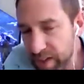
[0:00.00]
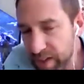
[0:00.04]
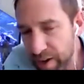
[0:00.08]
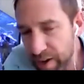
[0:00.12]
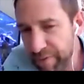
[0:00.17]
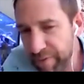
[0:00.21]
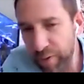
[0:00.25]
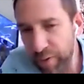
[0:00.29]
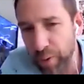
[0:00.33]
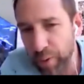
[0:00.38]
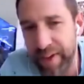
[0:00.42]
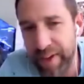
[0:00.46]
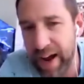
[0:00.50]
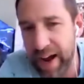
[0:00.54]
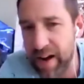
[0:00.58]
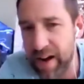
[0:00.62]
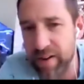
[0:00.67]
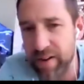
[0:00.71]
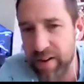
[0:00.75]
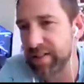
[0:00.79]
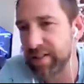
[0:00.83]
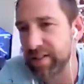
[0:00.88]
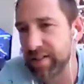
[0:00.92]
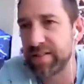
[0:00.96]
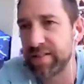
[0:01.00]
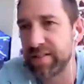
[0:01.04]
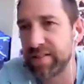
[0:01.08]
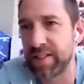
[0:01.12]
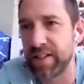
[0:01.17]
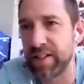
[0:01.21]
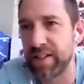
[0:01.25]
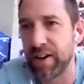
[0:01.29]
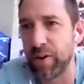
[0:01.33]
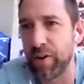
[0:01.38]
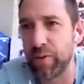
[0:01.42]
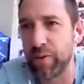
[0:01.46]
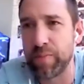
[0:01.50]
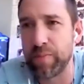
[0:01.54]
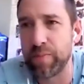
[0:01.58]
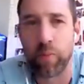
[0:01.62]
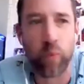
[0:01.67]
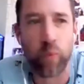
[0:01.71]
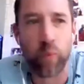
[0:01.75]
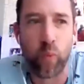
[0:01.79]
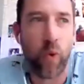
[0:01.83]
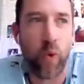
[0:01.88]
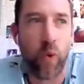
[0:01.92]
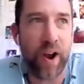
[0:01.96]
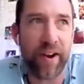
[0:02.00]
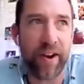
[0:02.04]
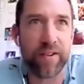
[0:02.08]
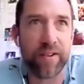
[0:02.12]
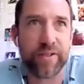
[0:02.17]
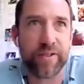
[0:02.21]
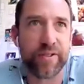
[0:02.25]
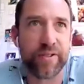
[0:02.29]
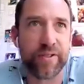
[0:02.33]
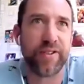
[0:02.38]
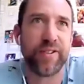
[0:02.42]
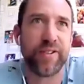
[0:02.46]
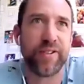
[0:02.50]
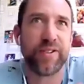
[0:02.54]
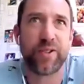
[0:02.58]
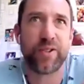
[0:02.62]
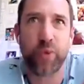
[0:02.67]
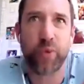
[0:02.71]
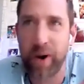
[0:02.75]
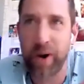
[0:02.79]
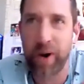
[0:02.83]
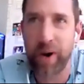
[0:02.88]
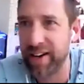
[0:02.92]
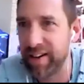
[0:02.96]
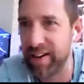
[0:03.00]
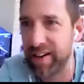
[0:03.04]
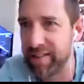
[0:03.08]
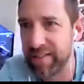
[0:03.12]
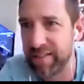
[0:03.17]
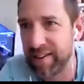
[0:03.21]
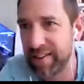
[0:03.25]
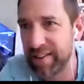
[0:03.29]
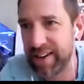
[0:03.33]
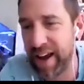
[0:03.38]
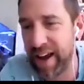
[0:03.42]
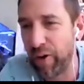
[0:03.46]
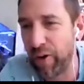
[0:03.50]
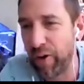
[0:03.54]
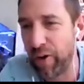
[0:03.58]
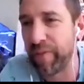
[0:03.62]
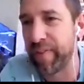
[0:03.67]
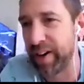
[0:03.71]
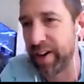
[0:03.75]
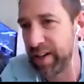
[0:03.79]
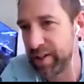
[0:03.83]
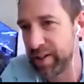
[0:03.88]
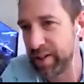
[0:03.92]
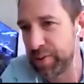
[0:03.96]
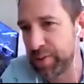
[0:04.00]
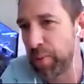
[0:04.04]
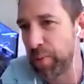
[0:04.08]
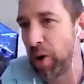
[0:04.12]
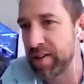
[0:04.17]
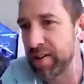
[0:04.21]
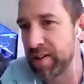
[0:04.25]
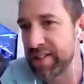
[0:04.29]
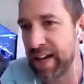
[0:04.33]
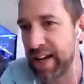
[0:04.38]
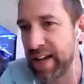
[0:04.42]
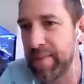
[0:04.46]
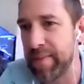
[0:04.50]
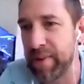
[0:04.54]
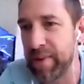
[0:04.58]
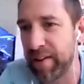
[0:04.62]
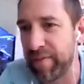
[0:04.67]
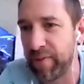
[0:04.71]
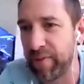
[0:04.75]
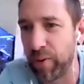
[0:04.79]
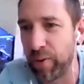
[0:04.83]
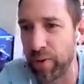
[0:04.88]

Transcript: 4,120 Kelvin is what I was aiming for.